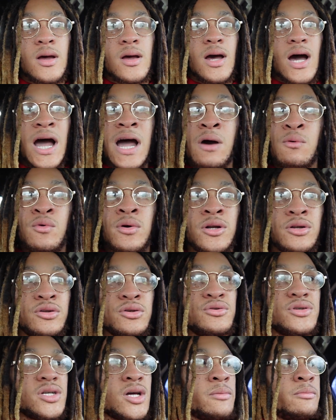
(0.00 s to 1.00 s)
I want to
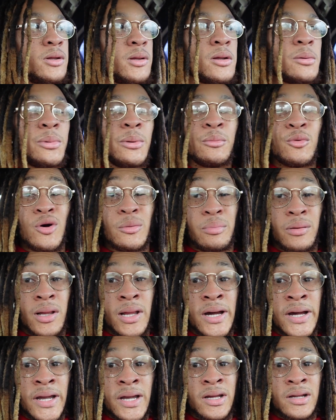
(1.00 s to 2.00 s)
do something a little bit more
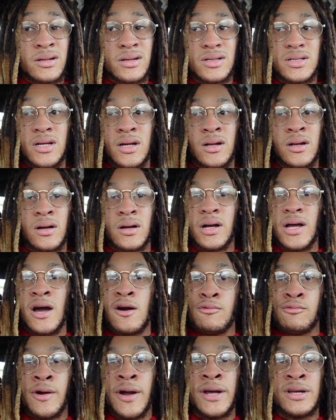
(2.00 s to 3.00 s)
plain instead of
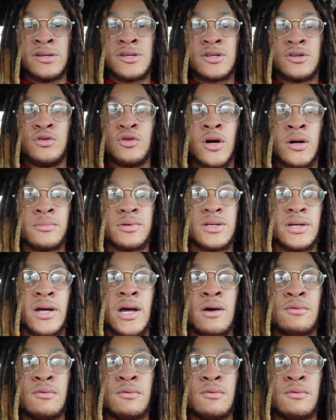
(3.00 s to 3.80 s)
outrageous, you know what I'm saying?